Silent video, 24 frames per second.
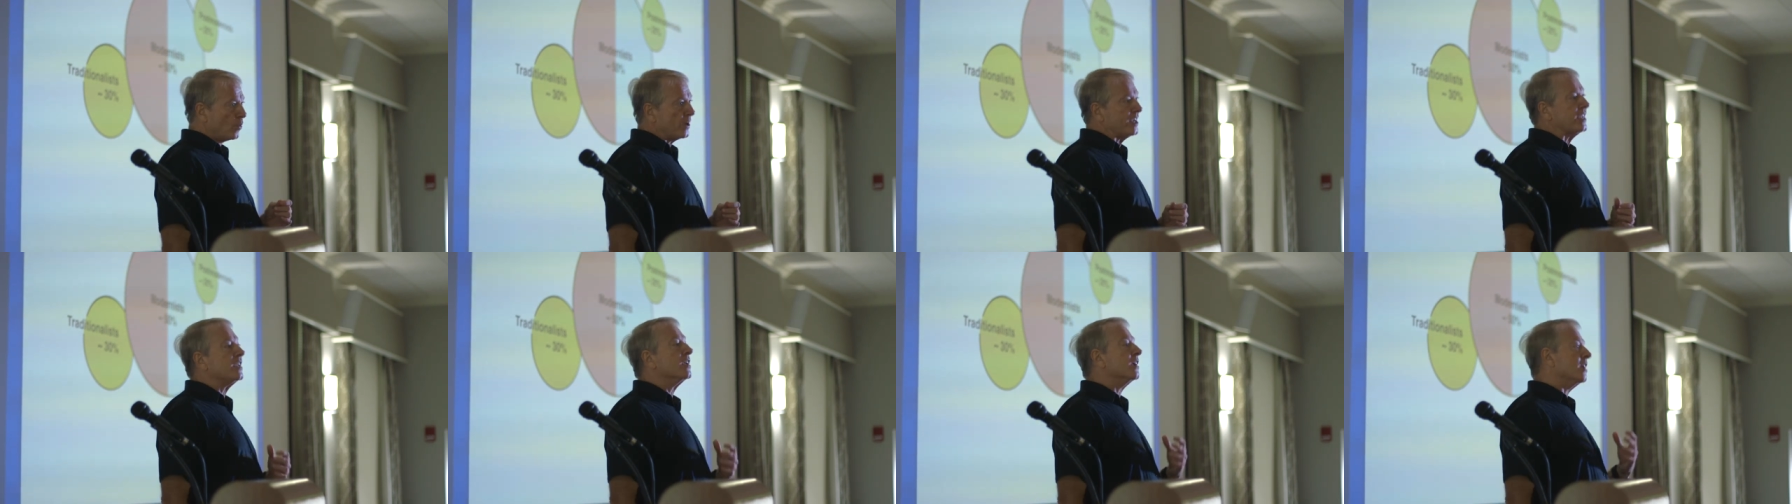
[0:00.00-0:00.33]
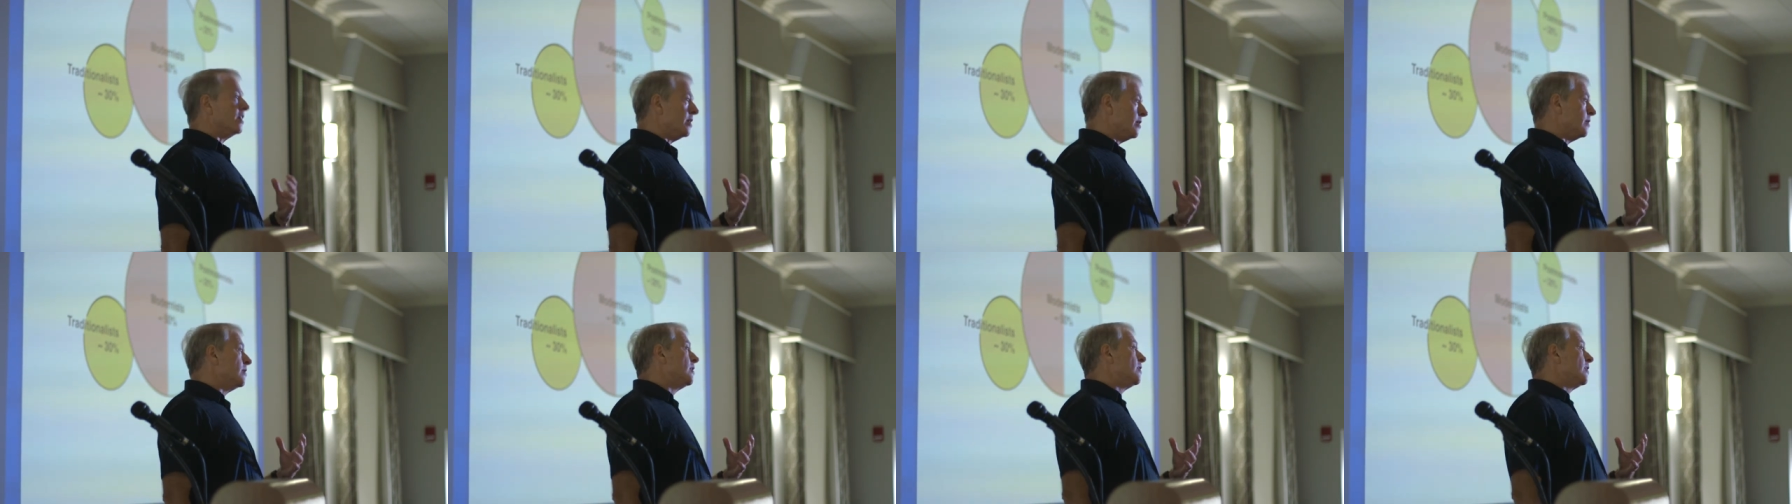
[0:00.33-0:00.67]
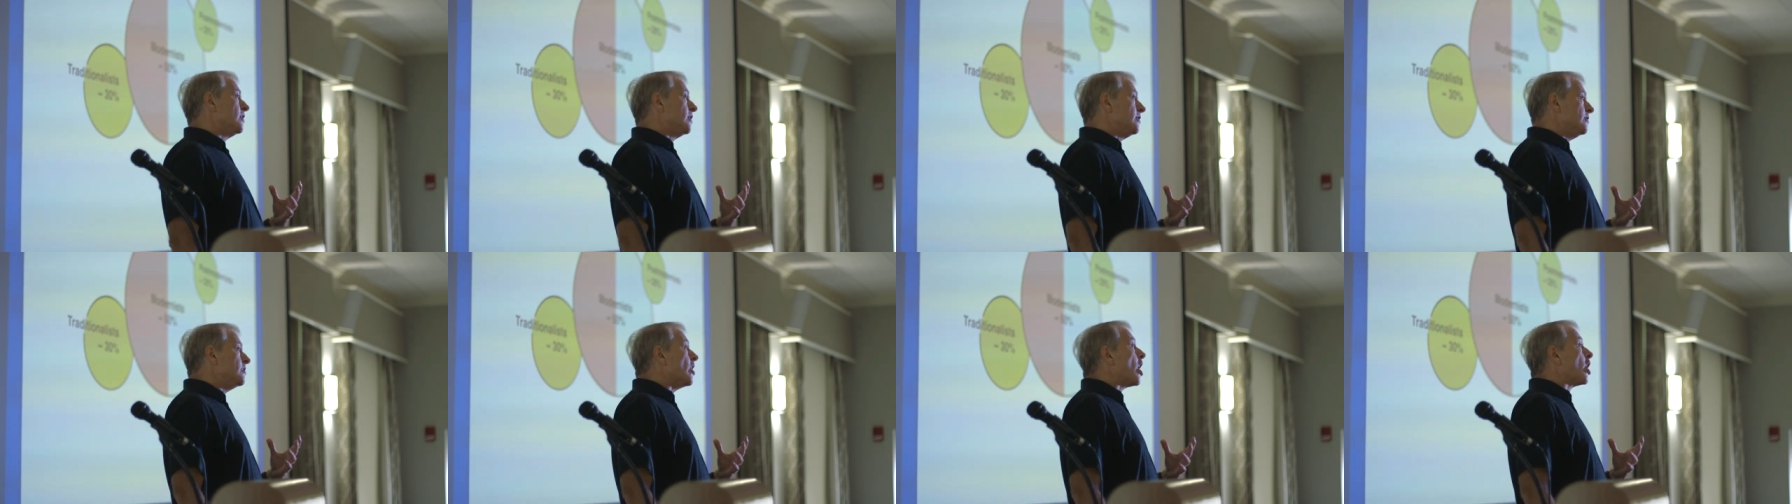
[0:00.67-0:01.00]
we can
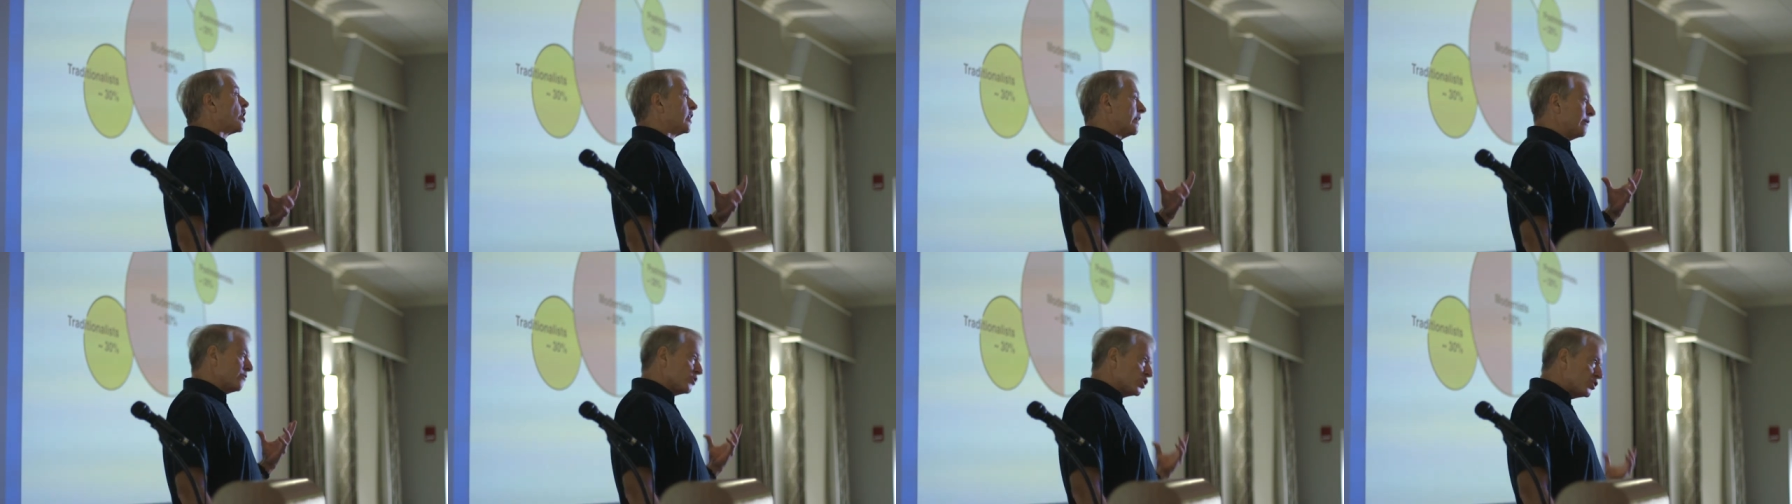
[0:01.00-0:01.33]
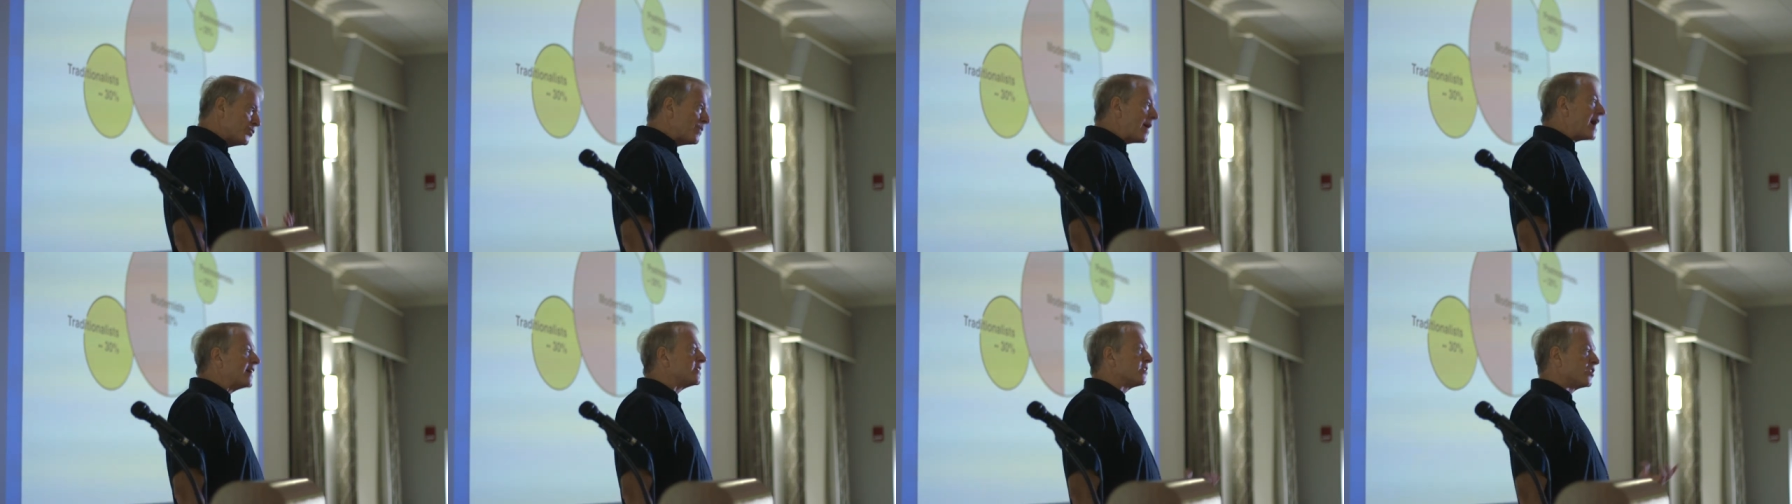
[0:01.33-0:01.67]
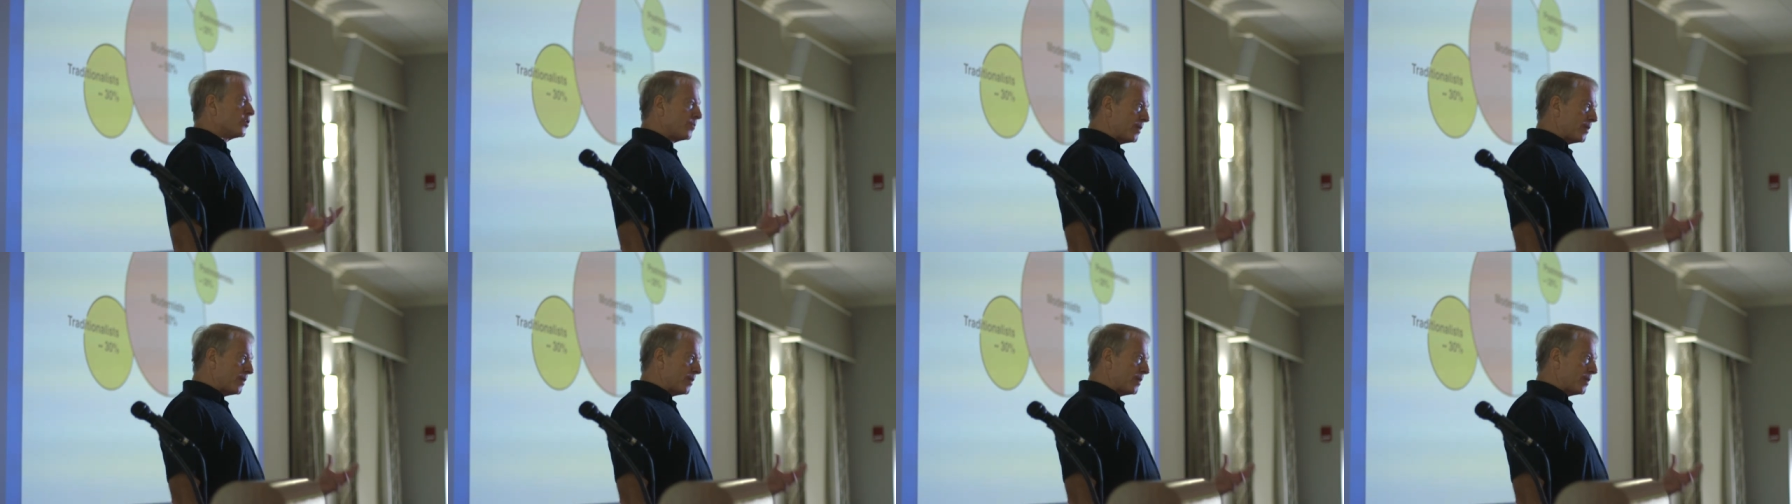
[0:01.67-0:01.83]
not only respect other